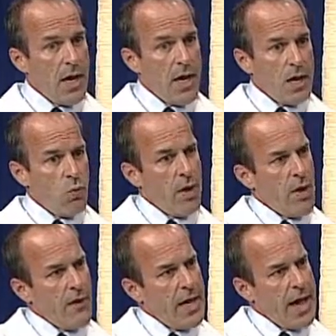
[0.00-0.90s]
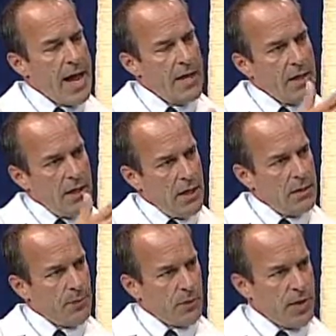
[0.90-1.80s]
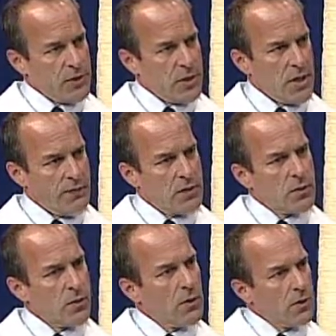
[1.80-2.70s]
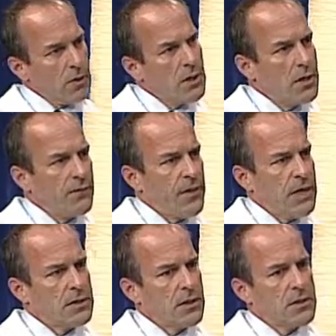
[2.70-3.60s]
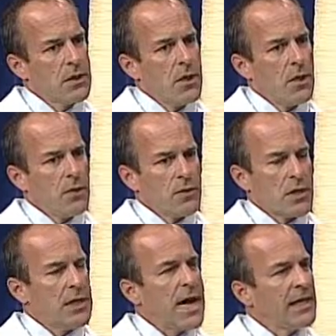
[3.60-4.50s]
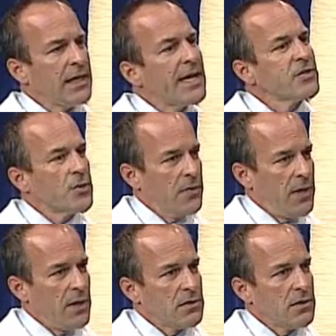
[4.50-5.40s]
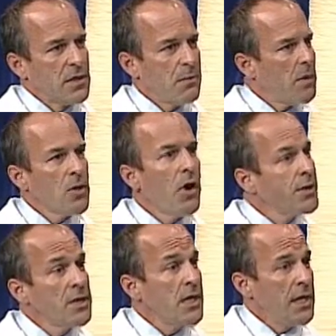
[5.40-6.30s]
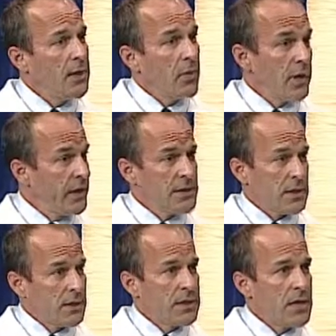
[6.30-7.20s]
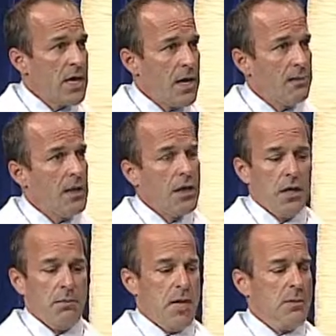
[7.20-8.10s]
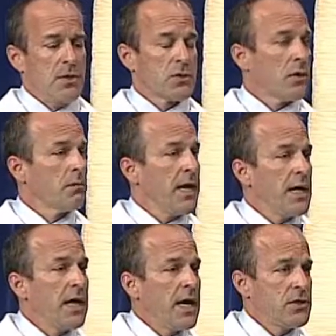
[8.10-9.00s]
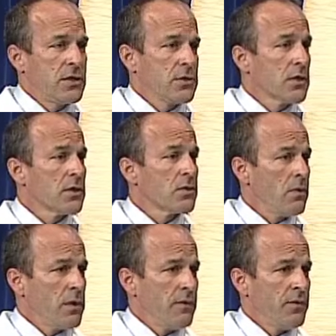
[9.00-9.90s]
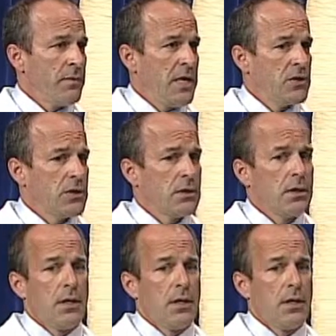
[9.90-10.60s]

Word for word: And where are they at in the progression of it? So in the earlier phases, there's a lot lesser things that may be all you need, or at least at this time. It may be certain medications to control the inflammation.